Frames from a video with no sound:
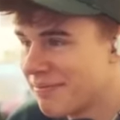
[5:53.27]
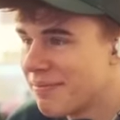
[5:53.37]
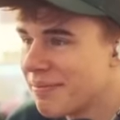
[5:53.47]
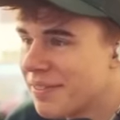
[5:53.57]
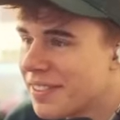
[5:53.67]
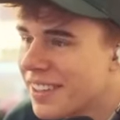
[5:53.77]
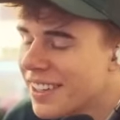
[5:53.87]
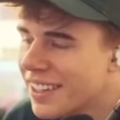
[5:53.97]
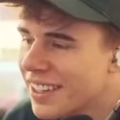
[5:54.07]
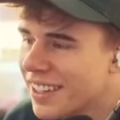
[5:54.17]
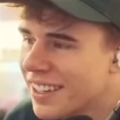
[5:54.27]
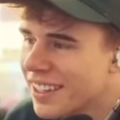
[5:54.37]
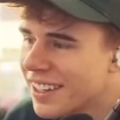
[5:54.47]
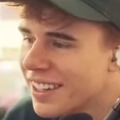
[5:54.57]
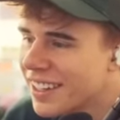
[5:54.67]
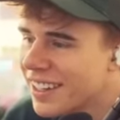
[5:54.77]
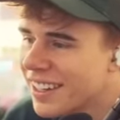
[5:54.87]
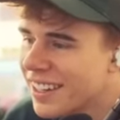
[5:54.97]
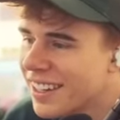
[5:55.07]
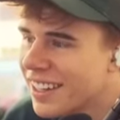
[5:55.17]

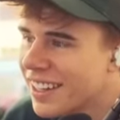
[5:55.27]
(no one is talking)